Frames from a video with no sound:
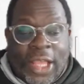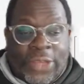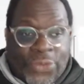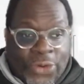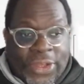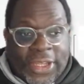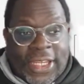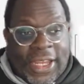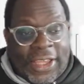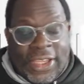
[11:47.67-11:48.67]

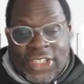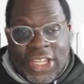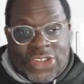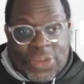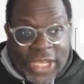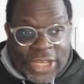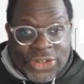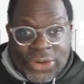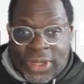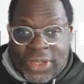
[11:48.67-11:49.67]
Unfortunately, like I said, some
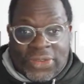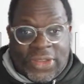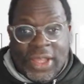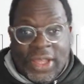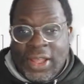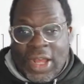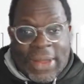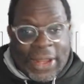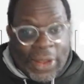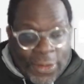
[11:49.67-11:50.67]
injuries.
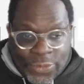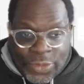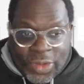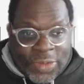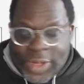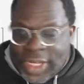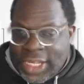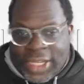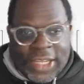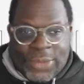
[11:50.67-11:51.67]
Um, I love what the
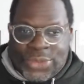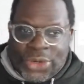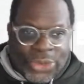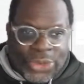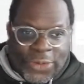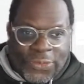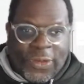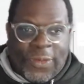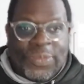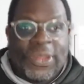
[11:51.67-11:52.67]
media teams are doing
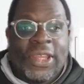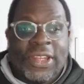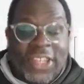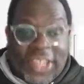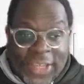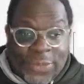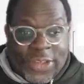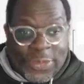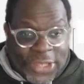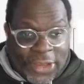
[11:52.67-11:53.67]
from the teams
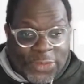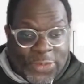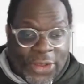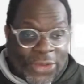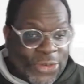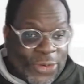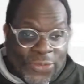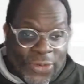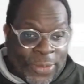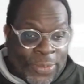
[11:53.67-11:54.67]
themselves, but also
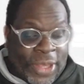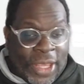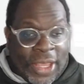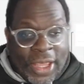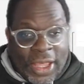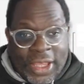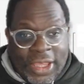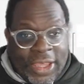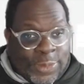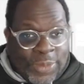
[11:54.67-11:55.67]
from uh,
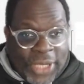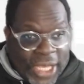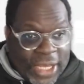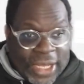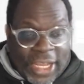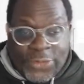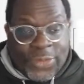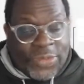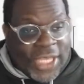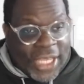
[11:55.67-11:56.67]
ESPN and
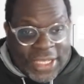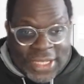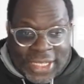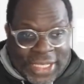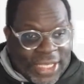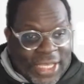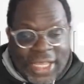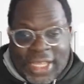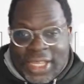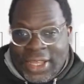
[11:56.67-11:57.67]
from TNT.
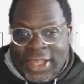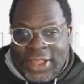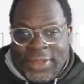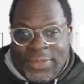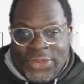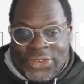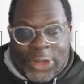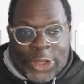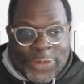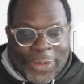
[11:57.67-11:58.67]
Um,
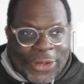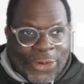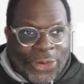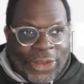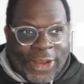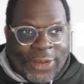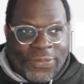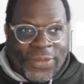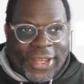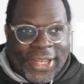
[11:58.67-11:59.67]
so it's been, a whole lot
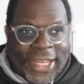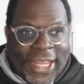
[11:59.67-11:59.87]
of fun.